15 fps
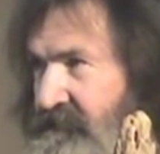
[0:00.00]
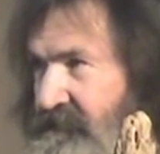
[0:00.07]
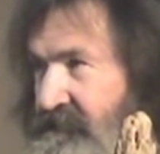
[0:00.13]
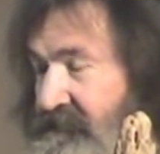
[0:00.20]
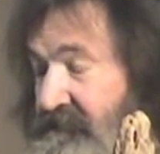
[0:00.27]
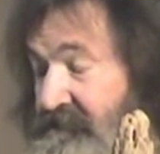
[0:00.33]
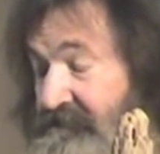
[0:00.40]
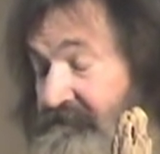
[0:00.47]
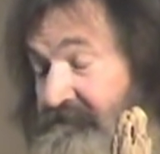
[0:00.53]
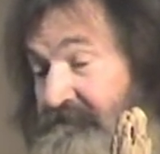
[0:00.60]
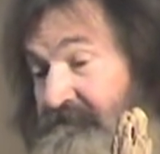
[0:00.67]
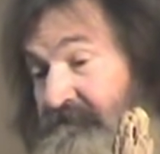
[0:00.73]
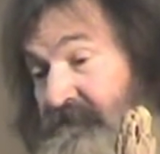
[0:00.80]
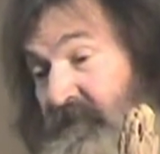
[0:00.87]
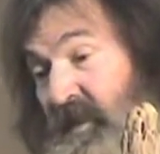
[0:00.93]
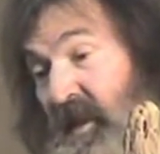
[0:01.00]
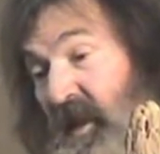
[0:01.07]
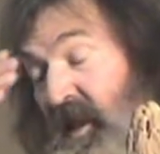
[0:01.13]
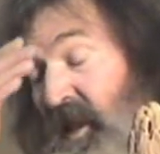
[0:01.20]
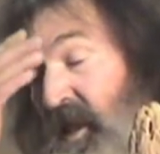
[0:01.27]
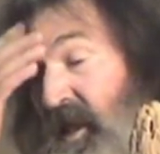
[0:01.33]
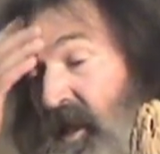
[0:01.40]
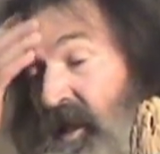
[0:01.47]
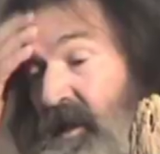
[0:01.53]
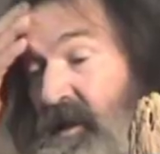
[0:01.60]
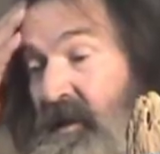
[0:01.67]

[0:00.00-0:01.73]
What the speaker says: Nobody speaks.